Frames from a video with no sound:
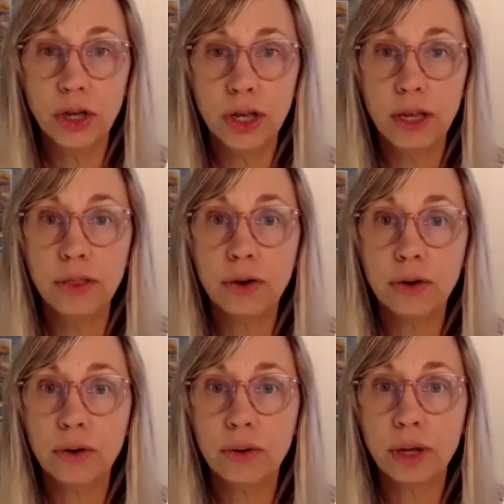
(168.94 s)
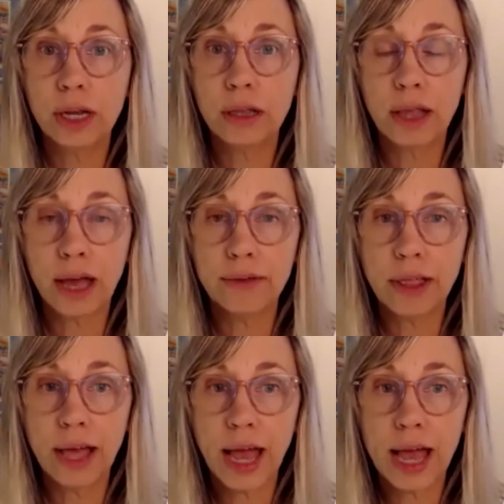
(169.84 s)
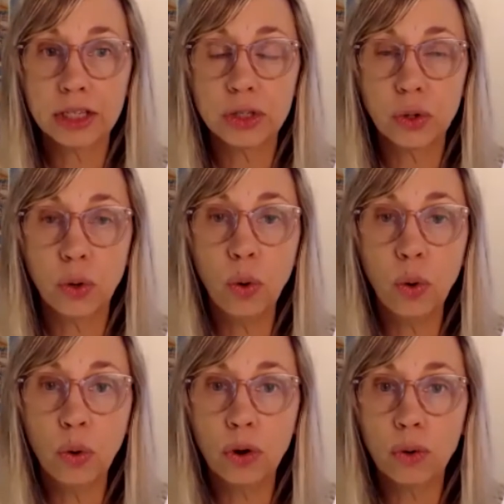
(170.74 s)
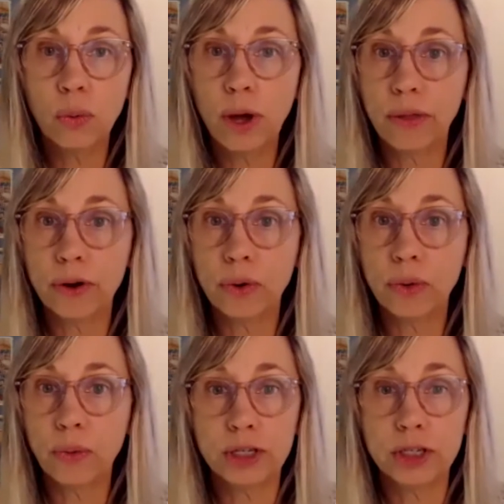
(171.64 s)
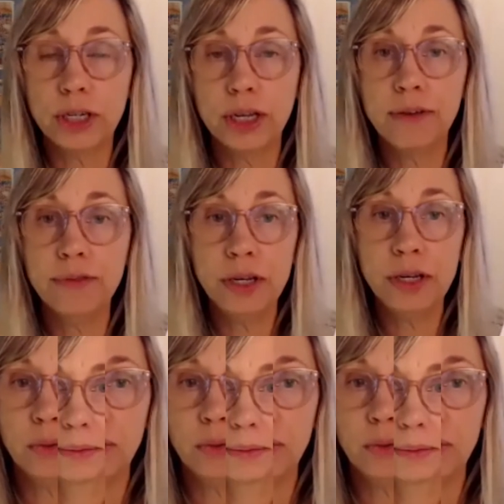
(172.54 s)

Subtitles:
either in a live class or while they're watching a video